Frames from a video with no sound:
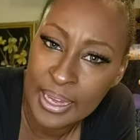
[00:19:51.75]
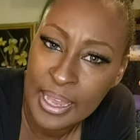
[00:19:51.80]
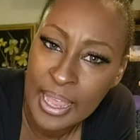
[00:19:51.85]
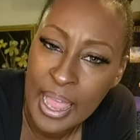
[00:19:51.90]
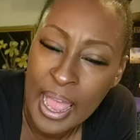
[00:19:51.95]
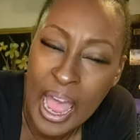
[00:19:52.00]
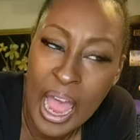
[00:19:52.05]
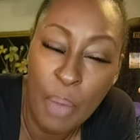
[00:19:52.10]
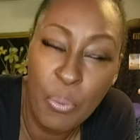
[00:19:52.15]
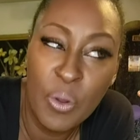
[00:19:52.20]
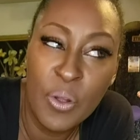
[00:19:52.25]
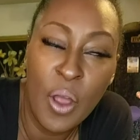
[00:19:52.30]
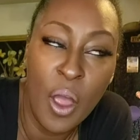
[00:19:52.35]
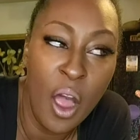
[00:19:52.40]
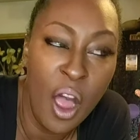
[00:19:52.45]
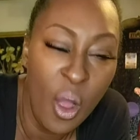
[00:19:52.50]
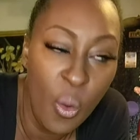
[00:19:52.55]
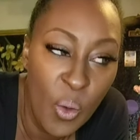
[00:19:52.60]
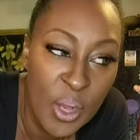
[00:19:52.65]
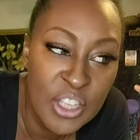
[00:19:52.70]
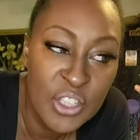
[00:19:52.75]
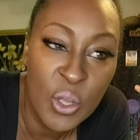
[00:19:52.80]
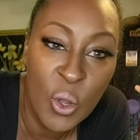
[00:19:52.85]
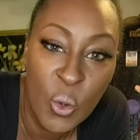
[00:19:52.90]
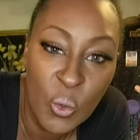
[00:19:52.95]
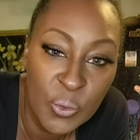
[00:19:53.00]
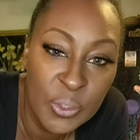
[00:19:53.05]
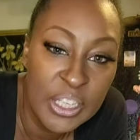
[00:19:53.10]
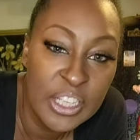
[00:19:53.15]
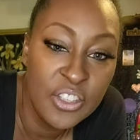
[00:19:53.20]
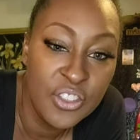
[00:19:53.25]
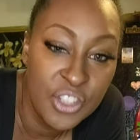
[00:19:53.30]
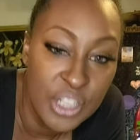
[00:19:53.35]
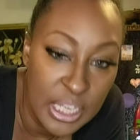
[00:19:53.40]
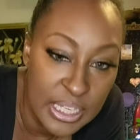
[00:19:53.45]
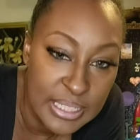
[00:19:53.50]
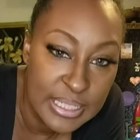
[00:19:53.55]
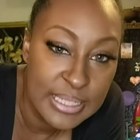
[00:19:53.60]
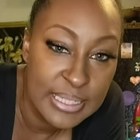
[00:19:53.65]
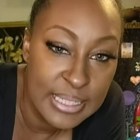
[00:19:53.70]
I would always only
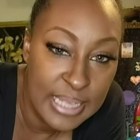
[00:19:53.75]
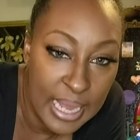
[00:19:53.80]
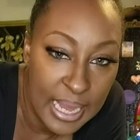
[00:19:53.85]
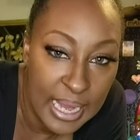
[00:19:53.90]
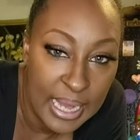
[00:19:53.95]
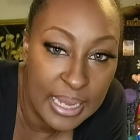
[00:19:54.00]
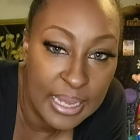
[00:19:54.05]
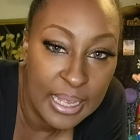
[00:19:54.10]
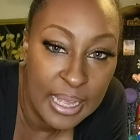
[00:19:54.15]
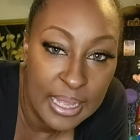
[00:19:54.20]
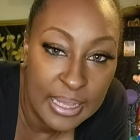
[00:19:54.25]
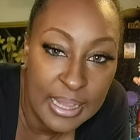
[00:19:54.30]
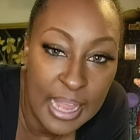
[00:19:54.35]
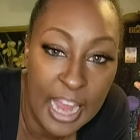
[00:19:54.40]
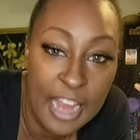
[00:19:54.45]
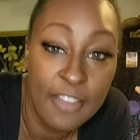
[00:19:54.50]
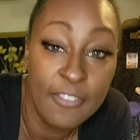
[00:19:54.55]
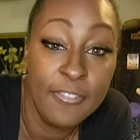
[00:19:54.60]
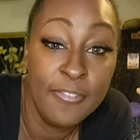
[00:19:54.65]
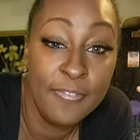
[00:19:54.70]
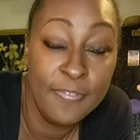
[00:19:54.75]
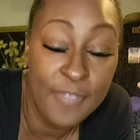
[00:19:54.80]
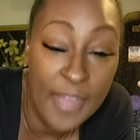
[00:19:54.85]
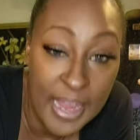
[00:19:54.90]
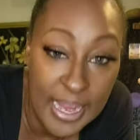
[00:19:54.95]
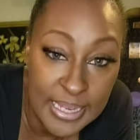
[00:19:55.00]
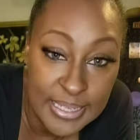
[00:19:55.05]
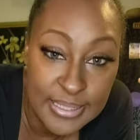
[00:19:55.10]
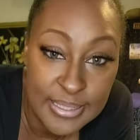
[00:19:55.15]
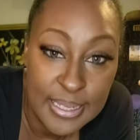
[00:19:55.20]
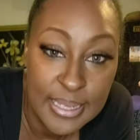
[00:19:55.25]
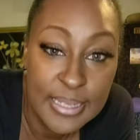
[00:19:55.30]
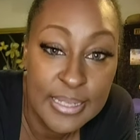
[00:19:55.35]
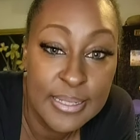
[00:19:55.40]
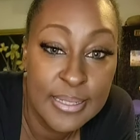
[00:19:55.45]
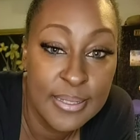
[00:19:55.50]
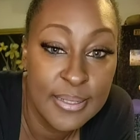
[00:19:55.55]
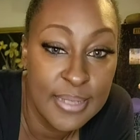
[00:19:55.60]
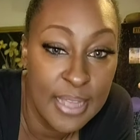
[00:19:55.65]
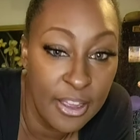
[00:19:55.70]
just take like face
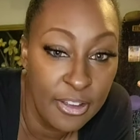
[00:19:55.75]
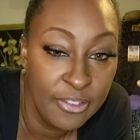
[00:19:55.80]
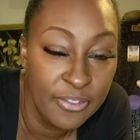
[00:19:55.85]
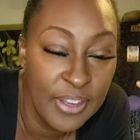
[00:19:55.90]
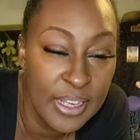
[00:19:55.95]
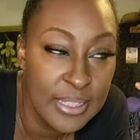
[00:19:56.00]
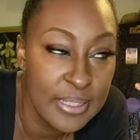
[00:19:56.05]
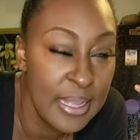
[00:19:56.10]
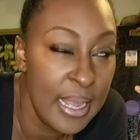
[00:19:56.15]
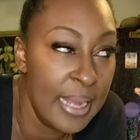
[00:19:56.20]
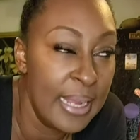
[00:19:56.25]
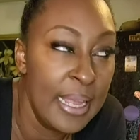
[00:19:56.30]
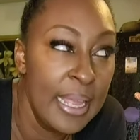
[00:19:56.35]
selfies. Like